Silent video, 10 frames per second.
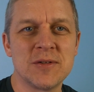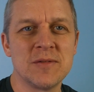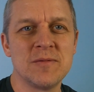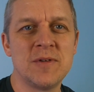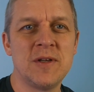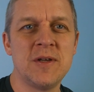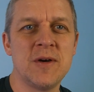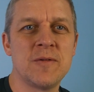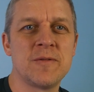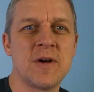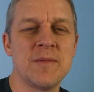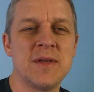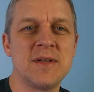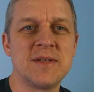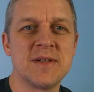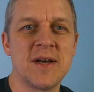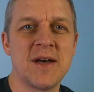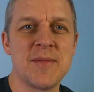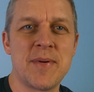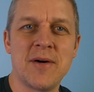some video from it.
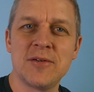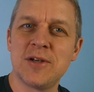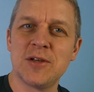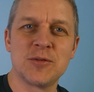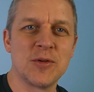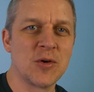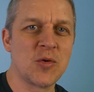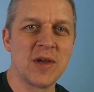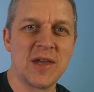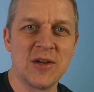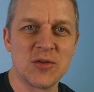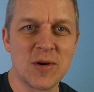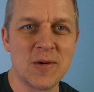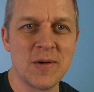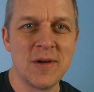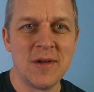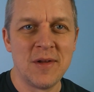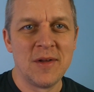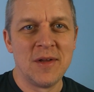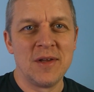I apologize for the quick intro.
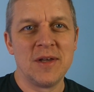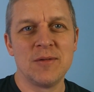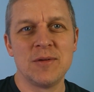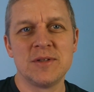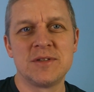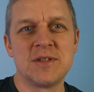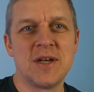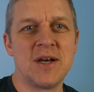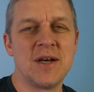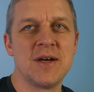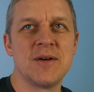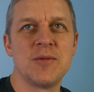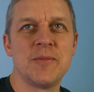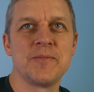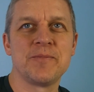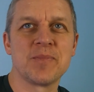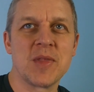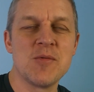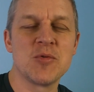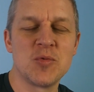It was
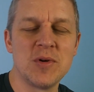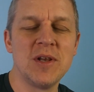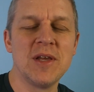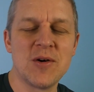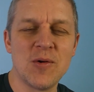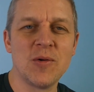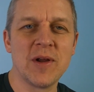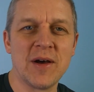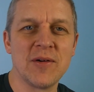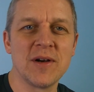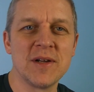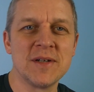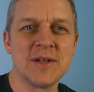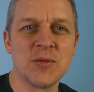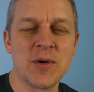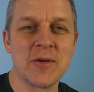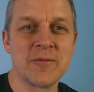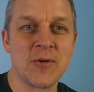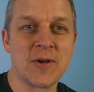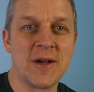really cold out. The weather
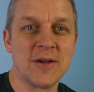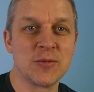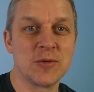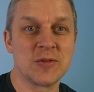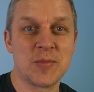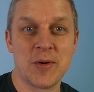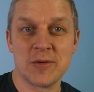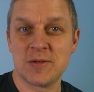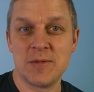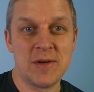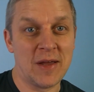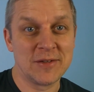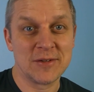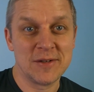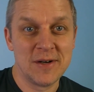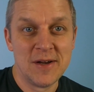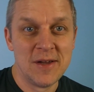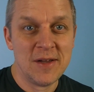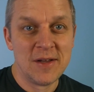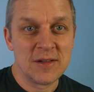forecast was supposed to be nicer,
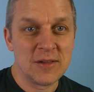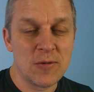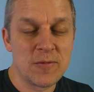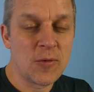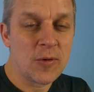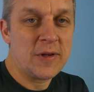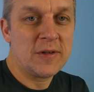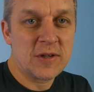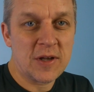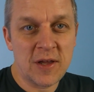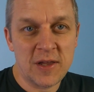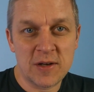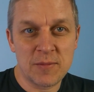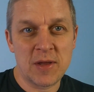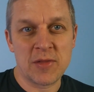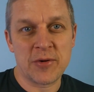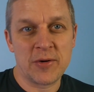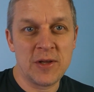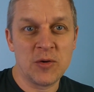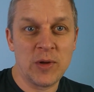low 40s, ended up being
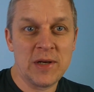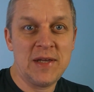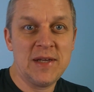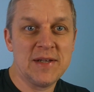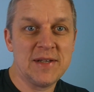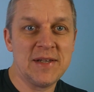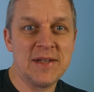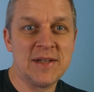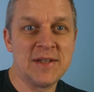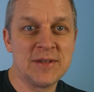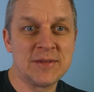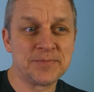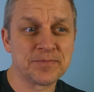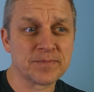30 and windy, and